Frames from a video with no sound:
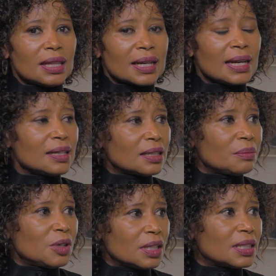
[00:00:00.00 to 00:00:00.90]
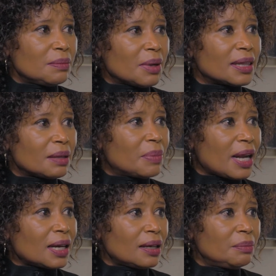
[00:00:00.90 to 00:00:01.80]
the colored community, but the
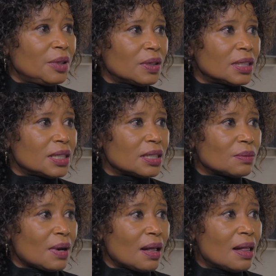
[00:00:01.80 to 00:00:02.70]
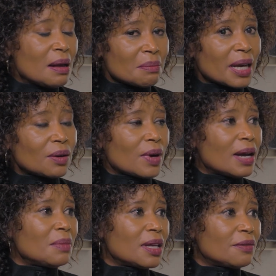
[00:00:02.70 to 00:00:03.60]
Black community as well. My
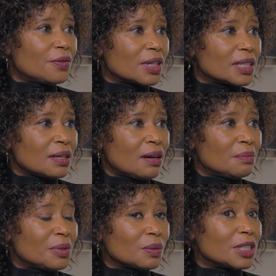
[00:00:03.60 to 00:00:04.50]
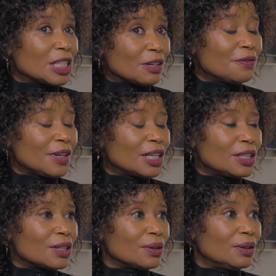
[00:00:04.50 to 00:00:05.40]
grandmother, for example, was
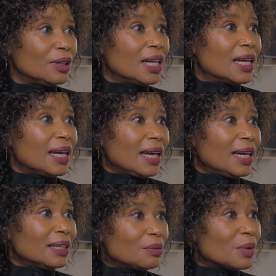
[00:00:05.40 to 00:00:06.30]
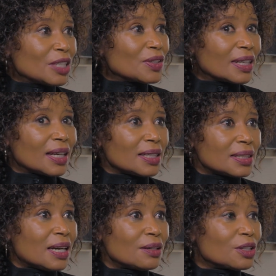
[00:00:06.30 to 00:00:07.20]
referred to in Western Kala
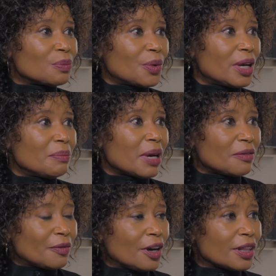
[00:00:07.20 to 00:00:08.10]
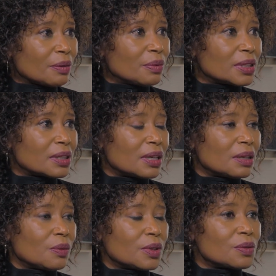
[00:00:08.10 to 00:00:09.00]
Township, where my father
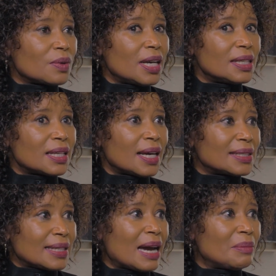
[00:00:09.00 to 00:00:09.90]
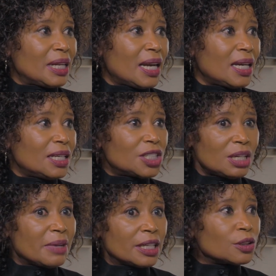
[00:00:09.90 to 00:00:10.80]
was raised as Diamond Lady,
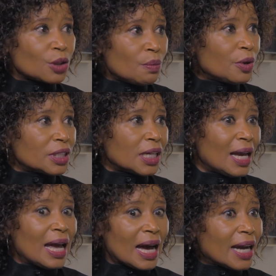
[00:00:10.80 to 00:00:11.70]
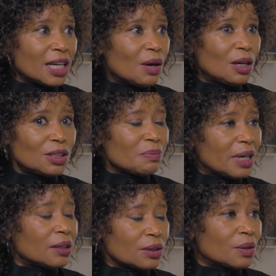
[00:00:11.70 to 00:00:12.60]
she made nkomboti. I know how to
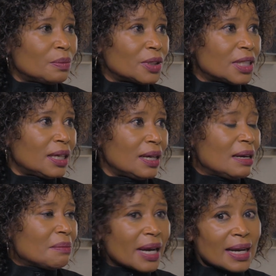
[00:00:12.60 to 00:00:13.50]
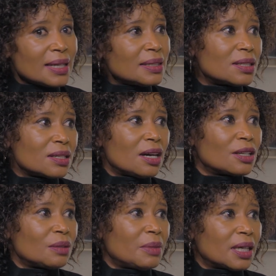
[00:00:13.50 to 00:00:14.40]
make nkomboti. My cousins know
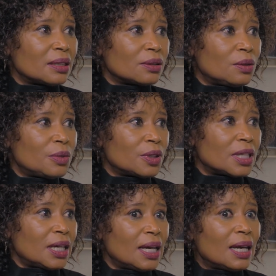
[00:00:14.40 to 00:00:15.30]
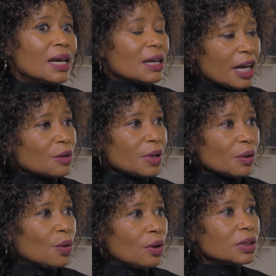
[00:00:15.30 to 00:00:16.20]
how to make nkomboti. And
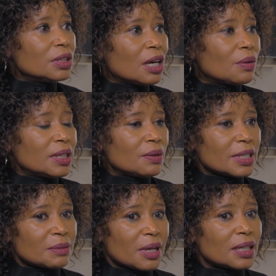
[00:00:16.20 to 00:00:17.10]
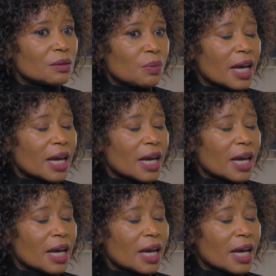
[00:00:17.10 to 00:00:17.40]
we all know and respect it. We